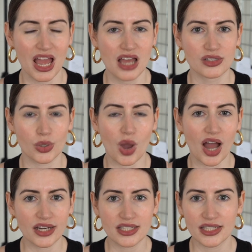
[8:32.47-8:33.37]
So
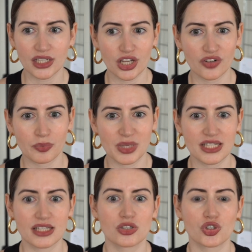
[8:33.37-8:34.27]
I see a lot of
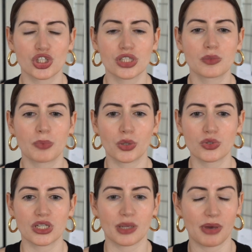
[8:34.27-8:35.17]
businesses just
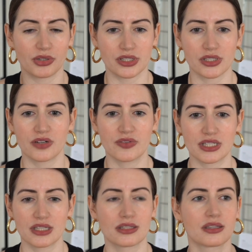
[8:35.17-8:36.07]
posting about their
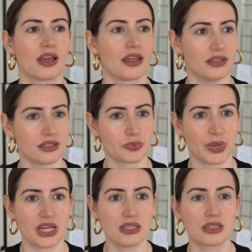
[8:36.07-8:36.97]
services, their
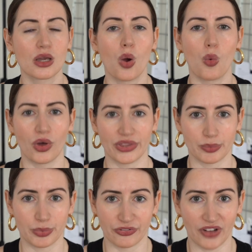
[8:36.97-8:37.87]
space, what they
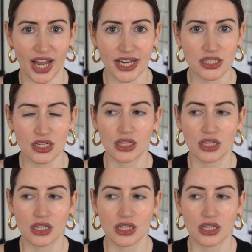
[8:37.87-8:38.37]
provide.